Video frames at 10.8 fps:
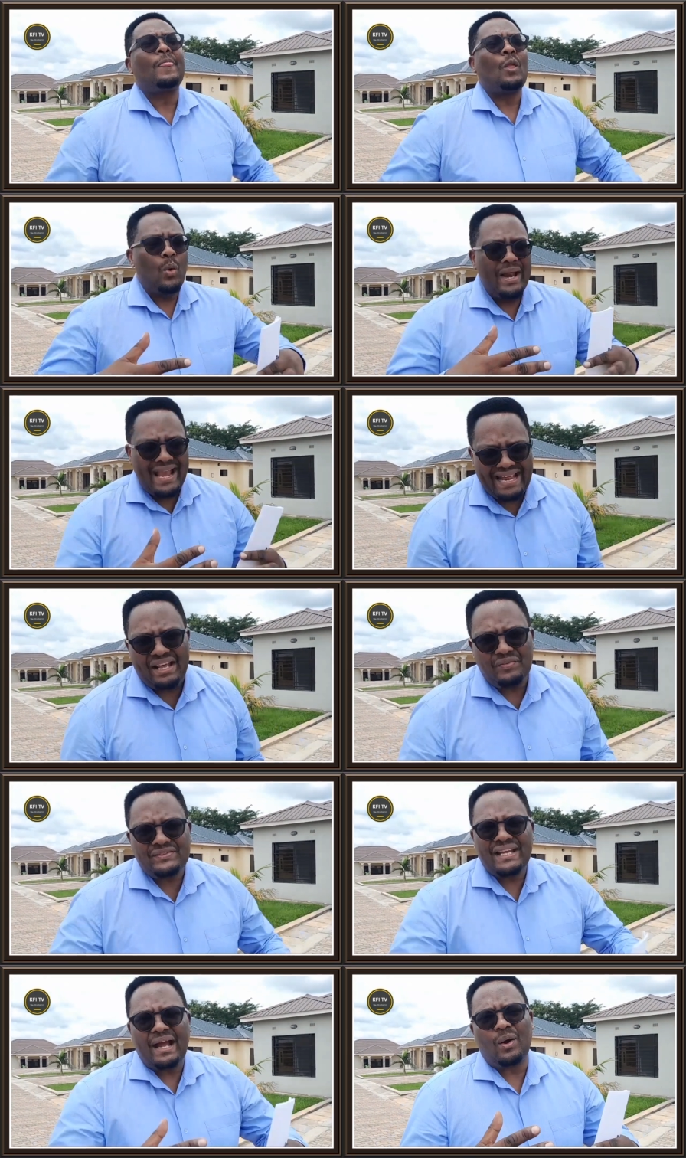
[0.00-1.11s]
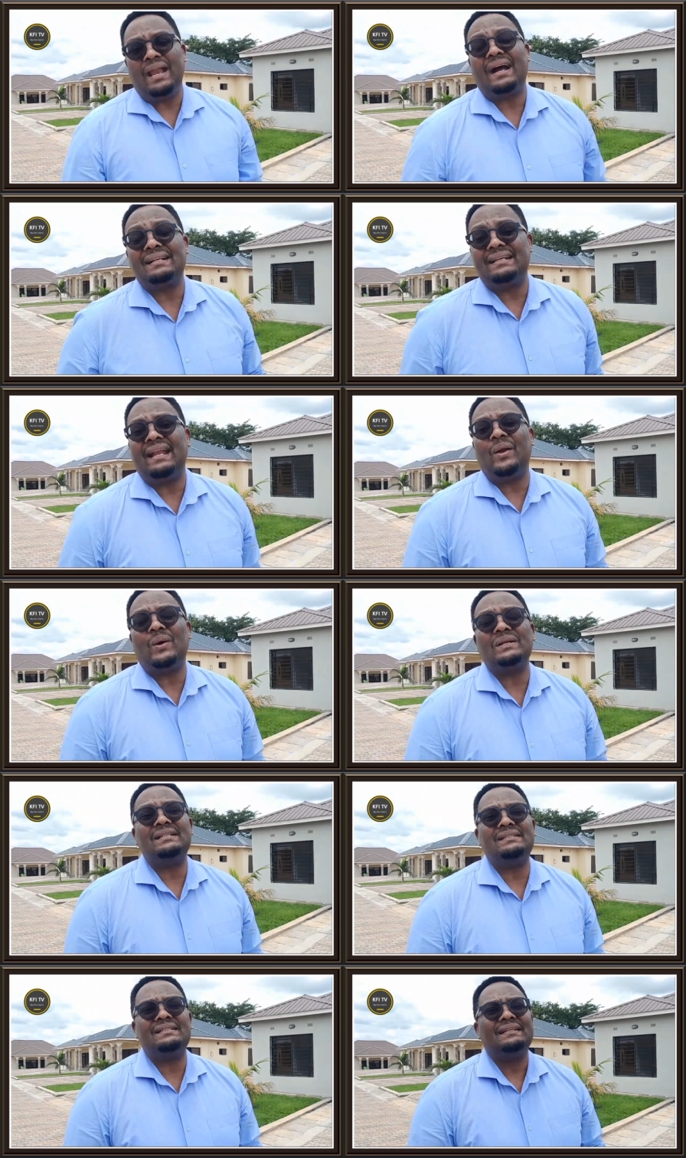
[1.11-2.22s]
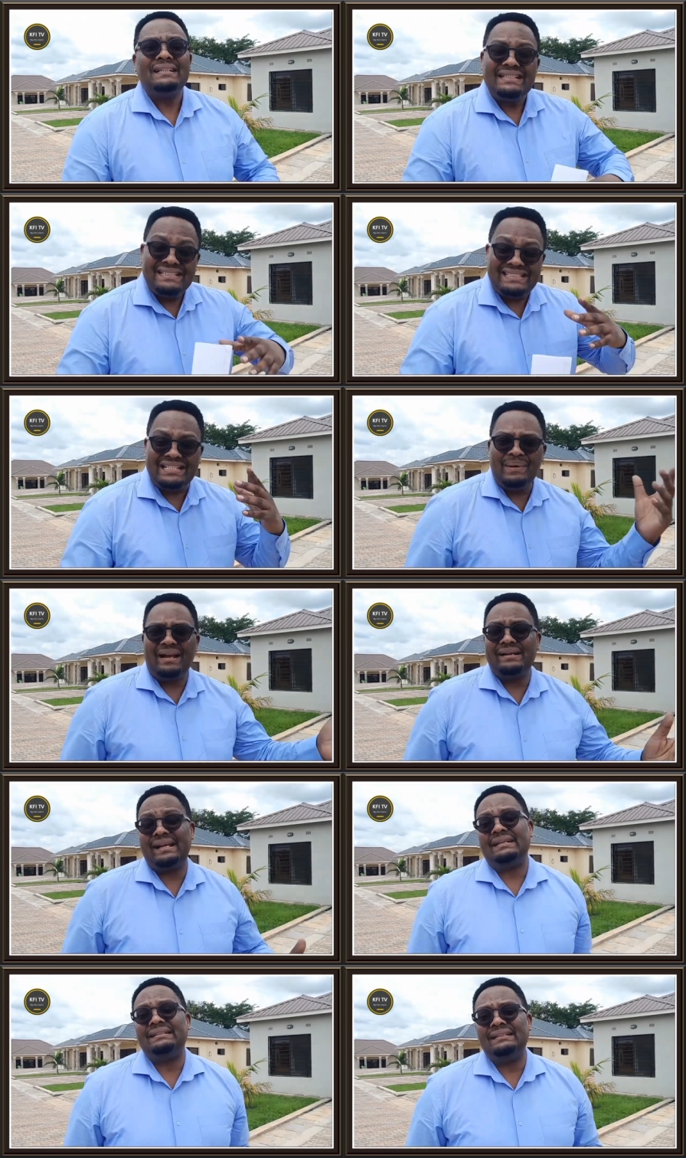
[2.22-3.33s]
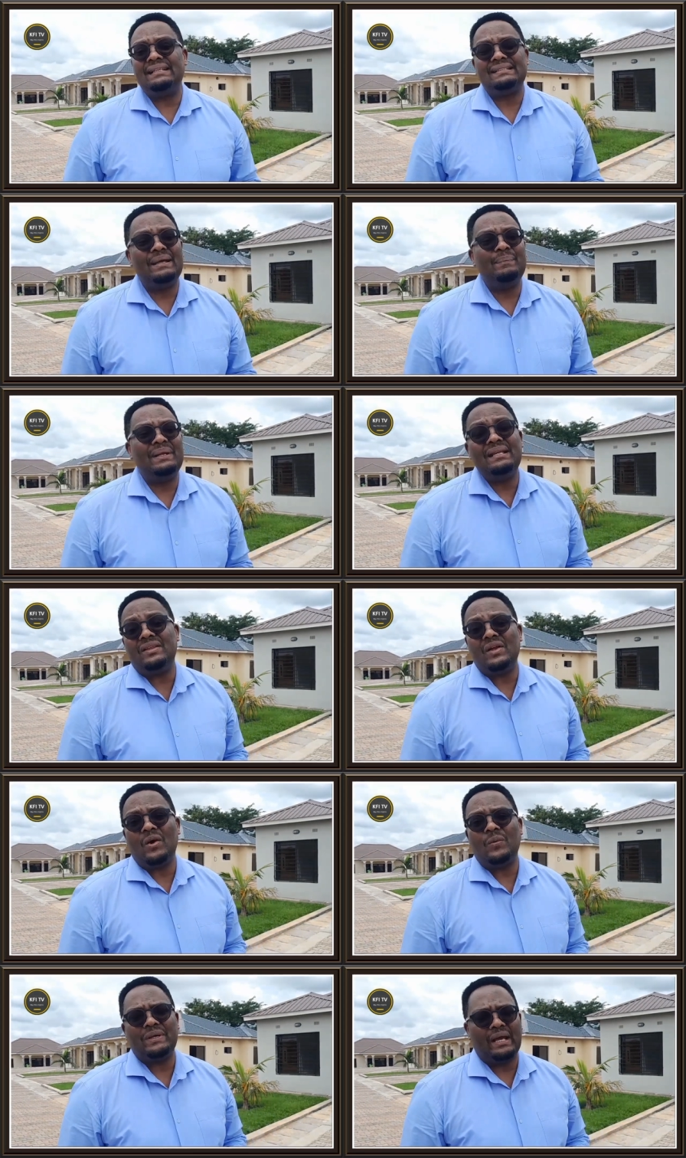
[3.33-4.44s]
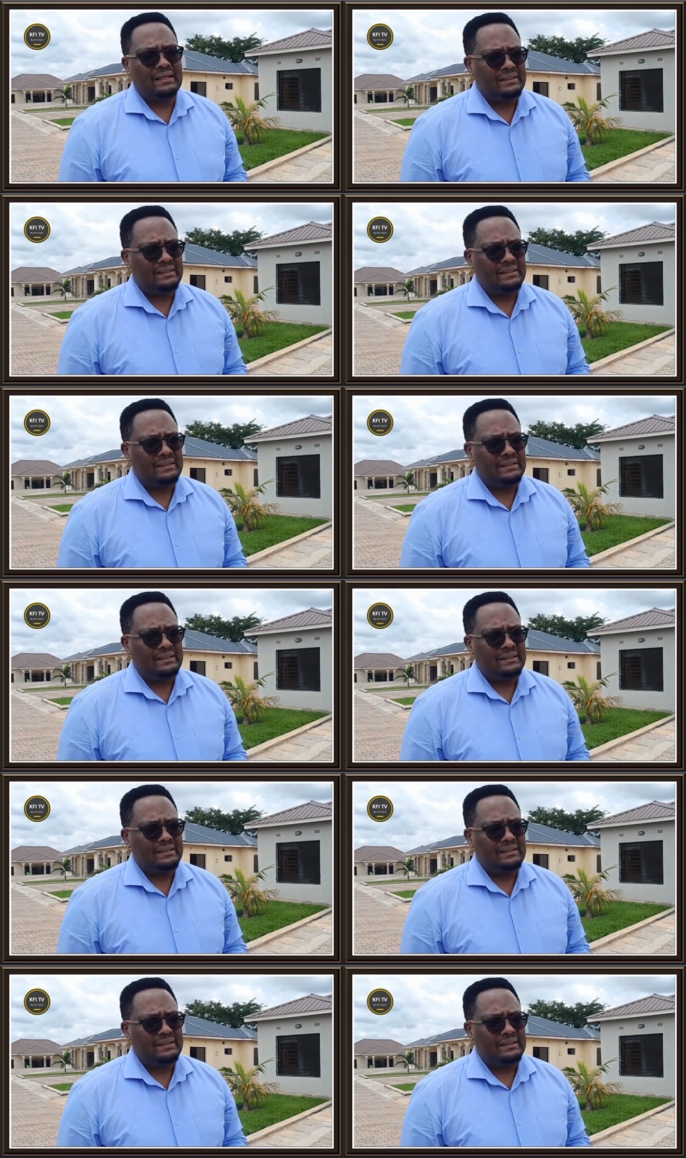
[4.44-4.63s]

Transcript: When I left, I conducted an audit. Similarly, I did the same in Ethiopia.